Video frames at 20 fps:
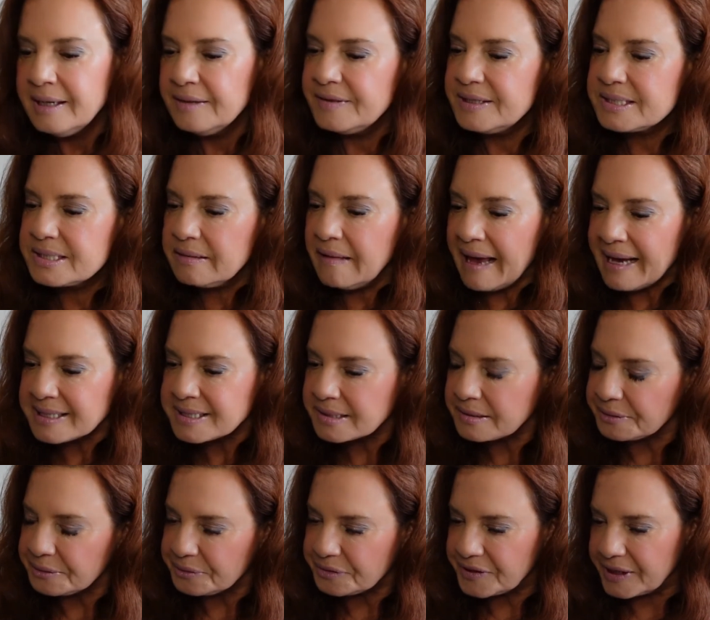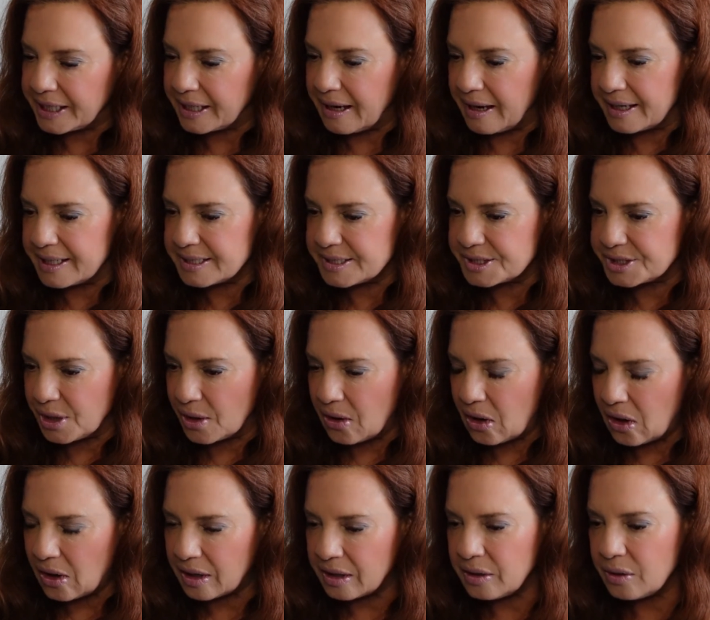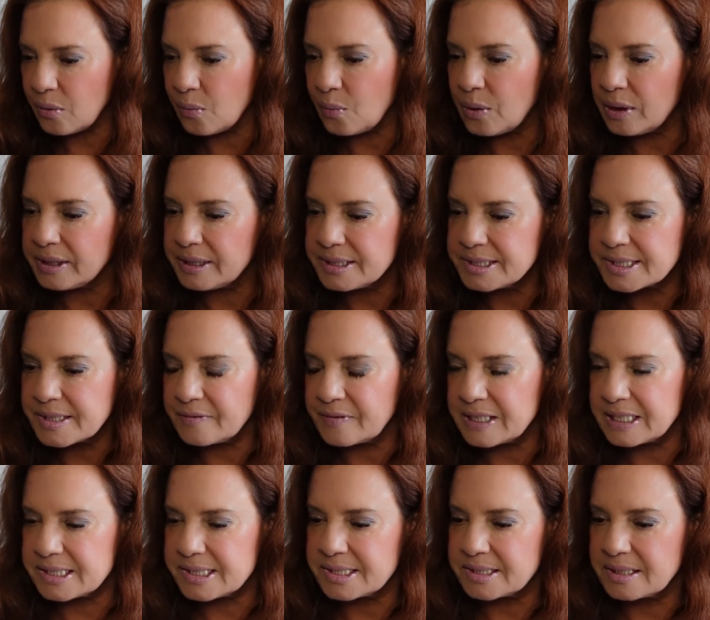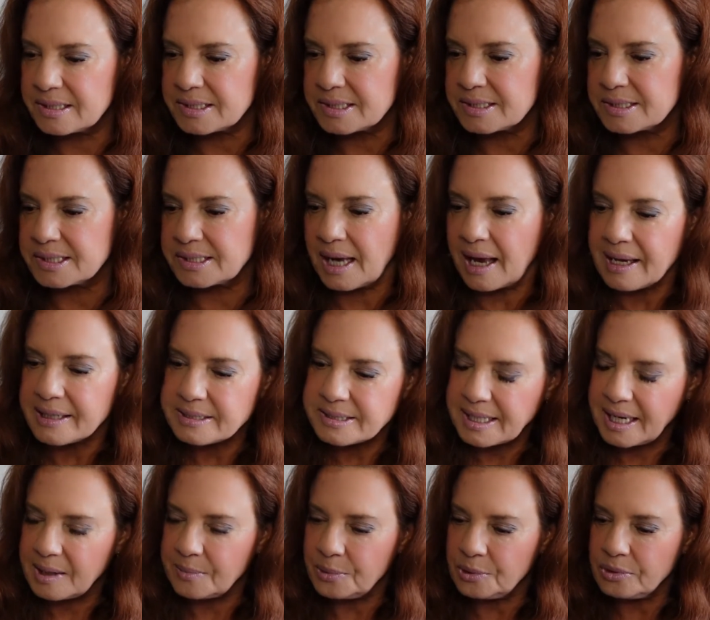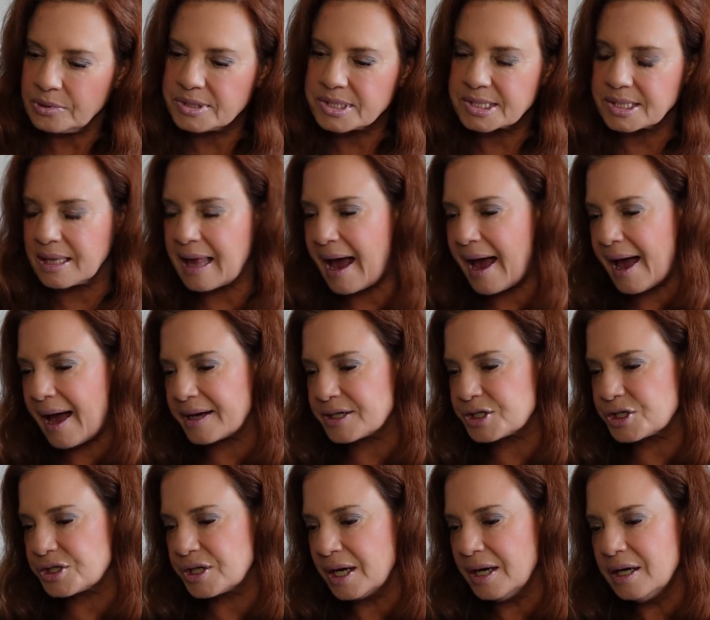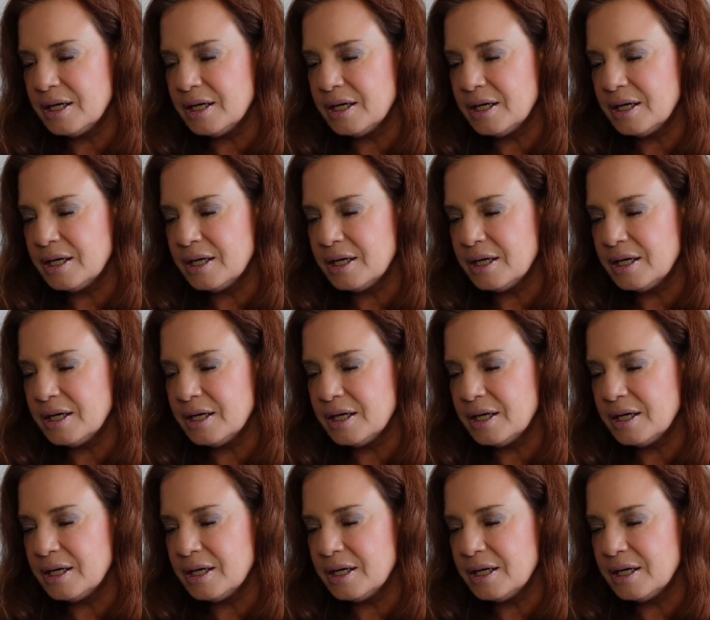This last little thing I saw was this side table slash